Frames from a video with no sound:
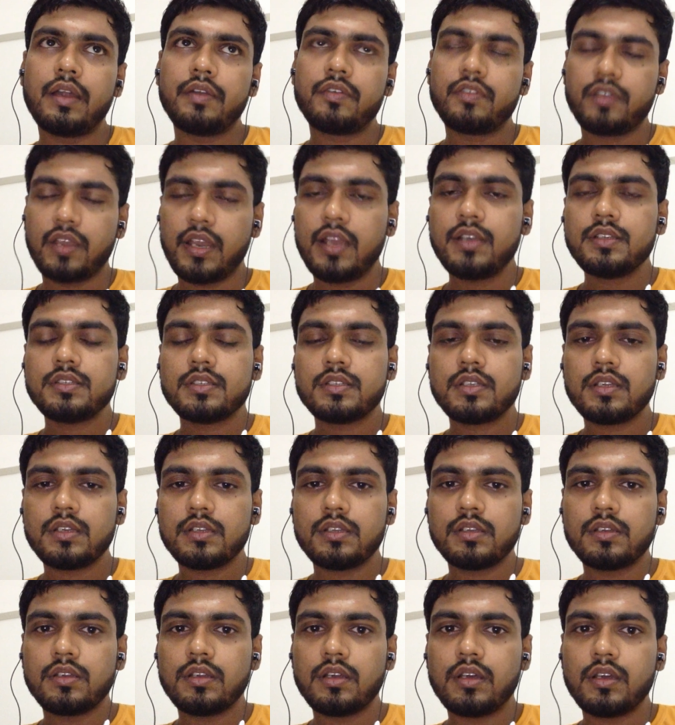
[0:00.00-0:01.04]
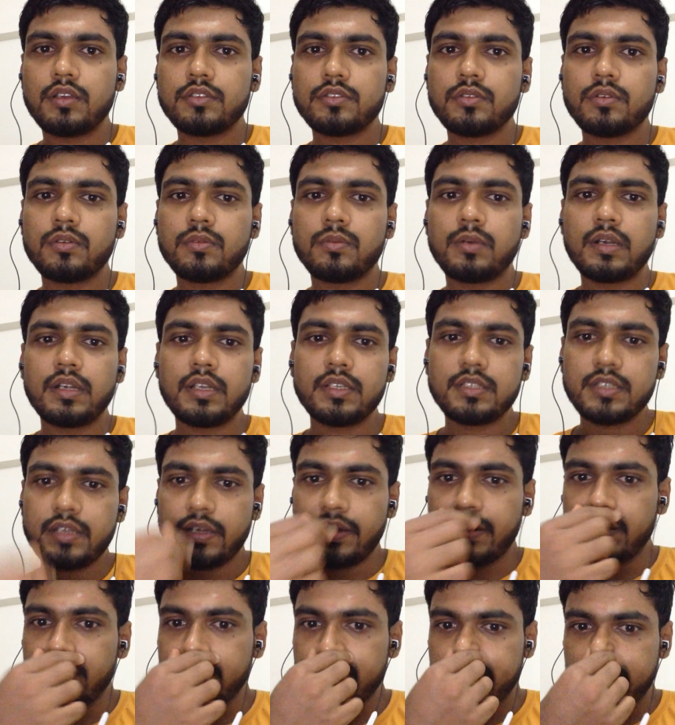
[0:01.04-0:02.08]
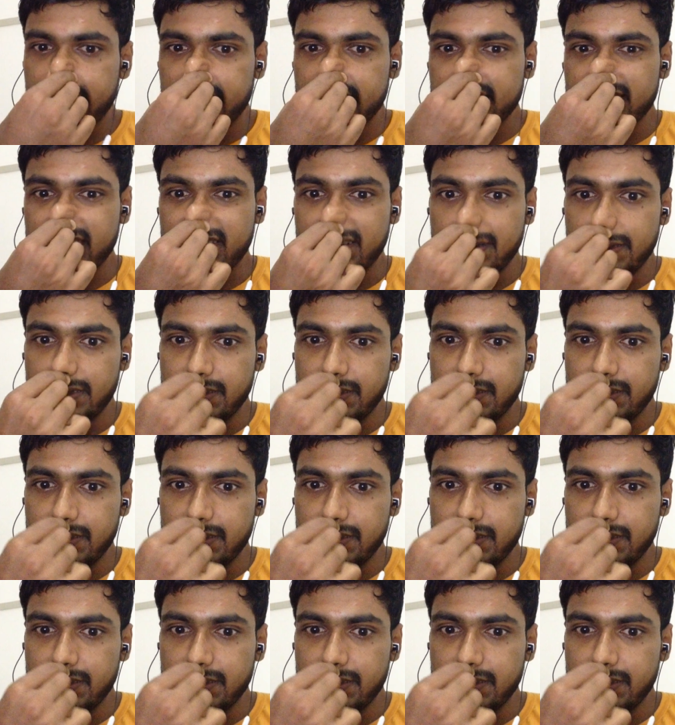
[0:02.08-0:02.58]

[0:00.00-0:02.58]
trades. So what is credit risk?